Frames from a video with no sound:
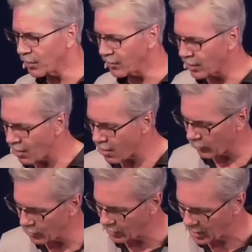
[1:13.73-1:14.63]
completely
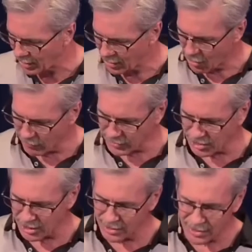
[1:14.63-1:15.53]
conquered
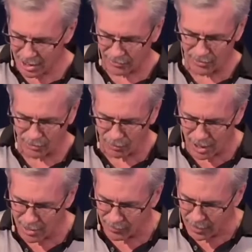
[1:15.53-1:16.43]
over sin, death, and the
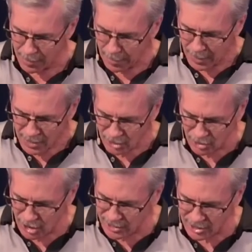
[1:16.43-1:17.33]
grave.
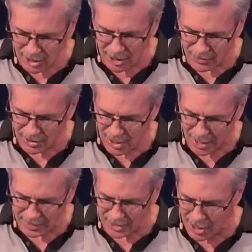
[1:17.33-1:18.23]
So Jesus gives
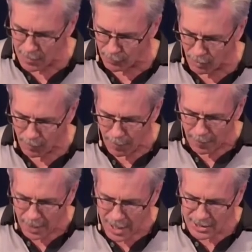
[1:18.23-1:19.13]
us that
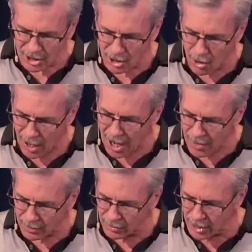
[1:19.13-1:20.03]
example. And so
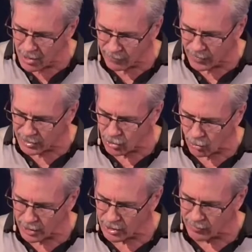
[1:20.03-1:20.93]
how to live
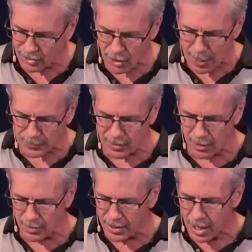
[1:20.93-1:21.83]
victorious over the
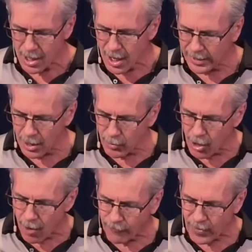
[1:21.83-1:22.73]
traps of the enemy.
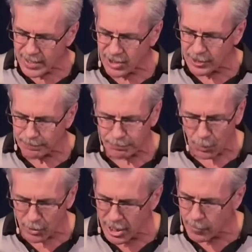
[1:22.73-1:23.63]
Again, we all face it.
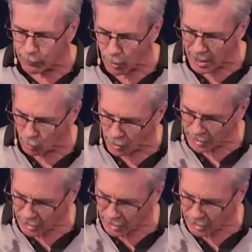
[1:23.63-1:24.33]
We need to pray,